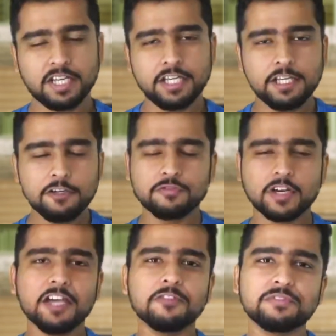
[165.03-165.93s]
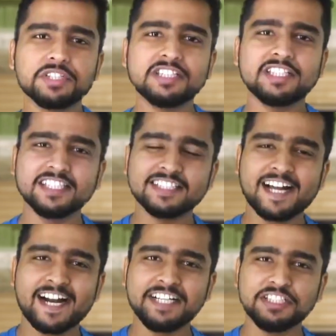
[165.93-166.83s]
If everything
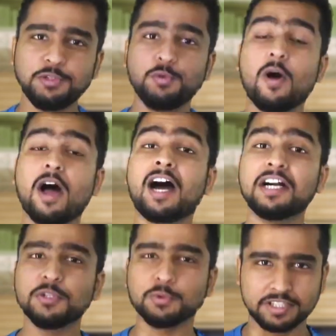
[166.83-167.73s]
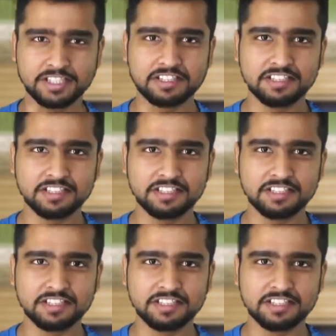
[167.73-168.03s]
that you are doing